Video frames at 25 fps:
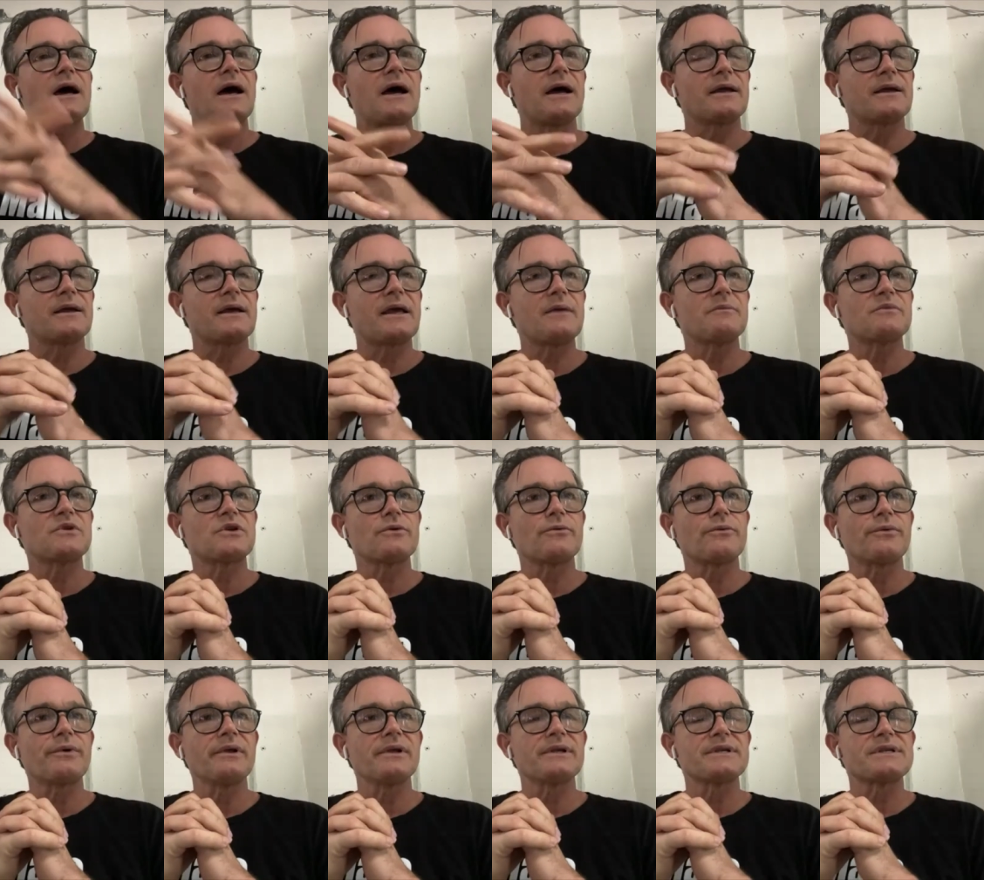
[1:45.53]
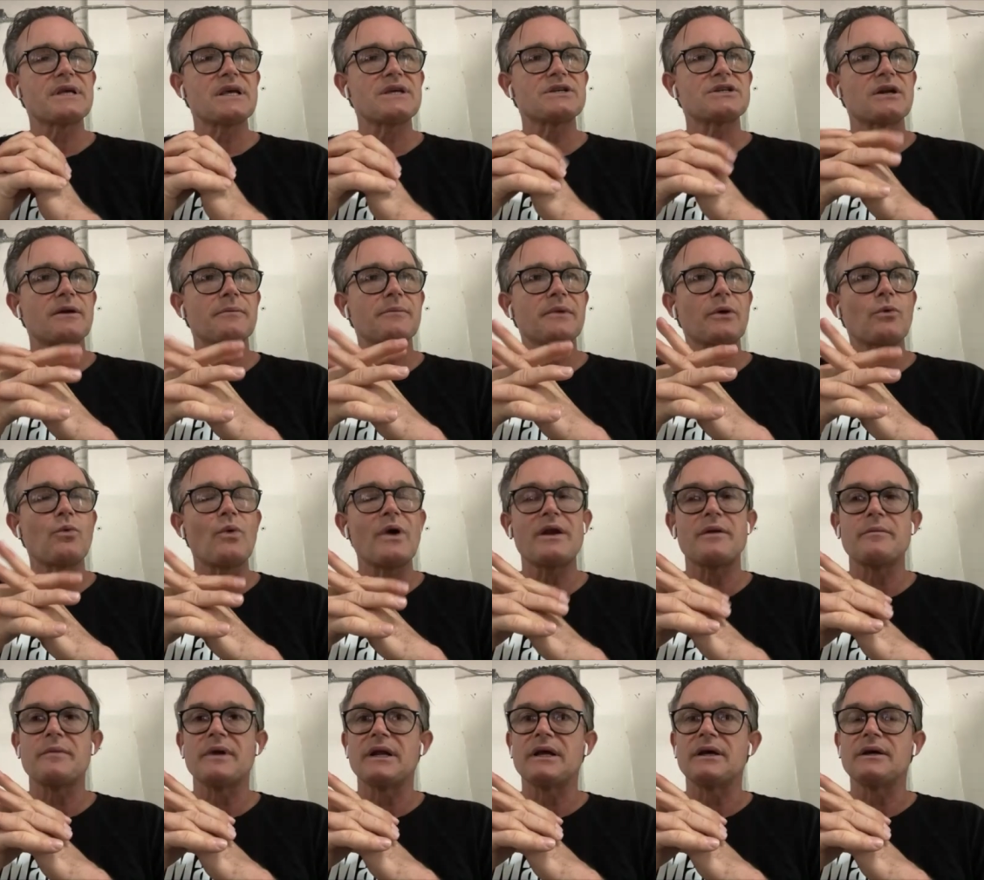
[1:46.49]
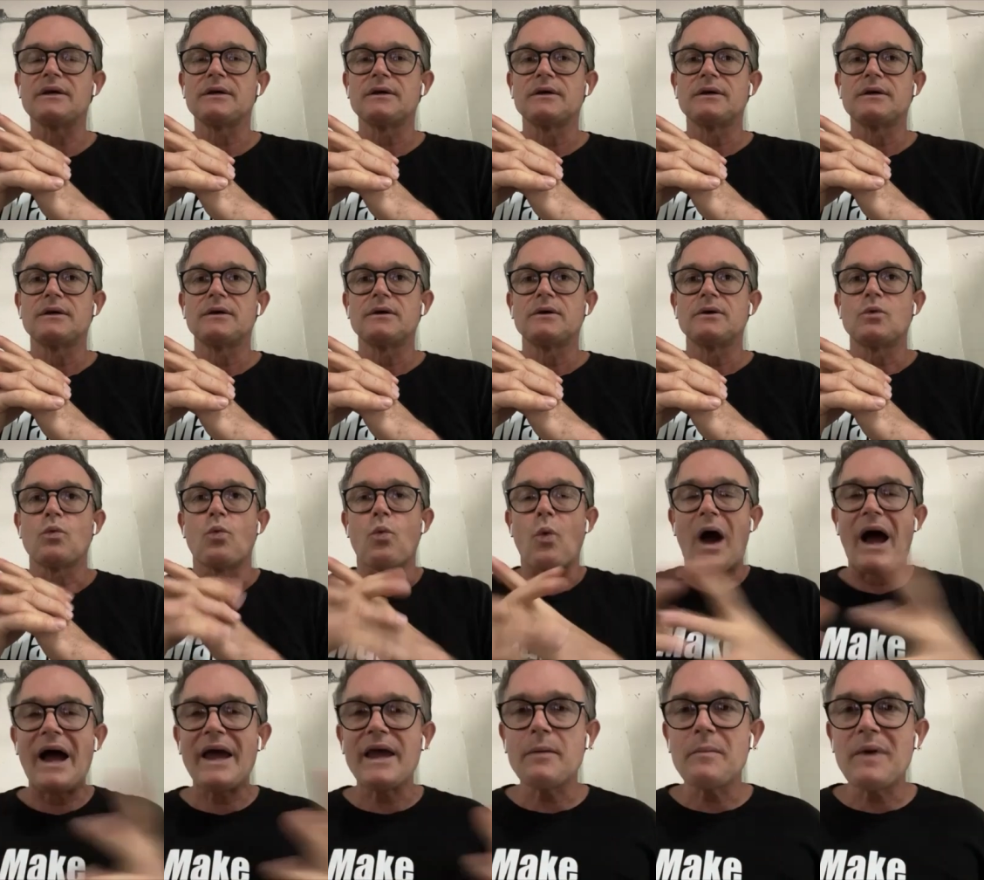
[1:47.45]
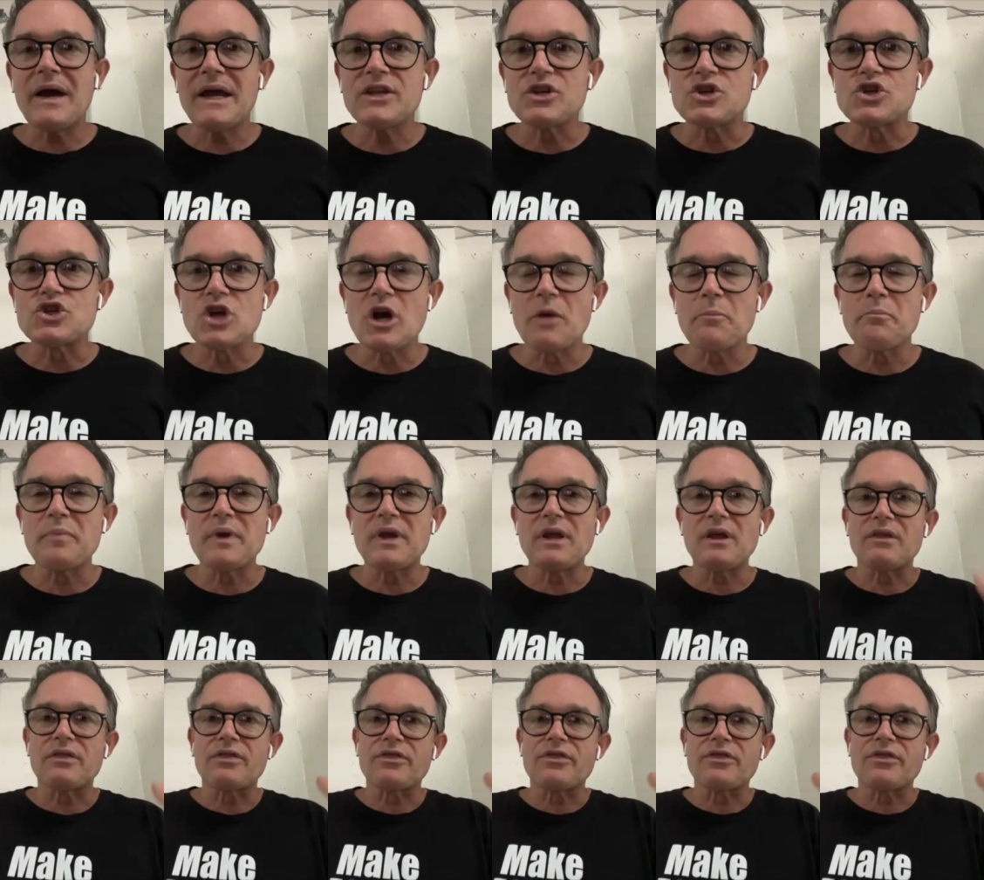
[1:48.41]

i came to the realization i'm like wait a minute why am i jumping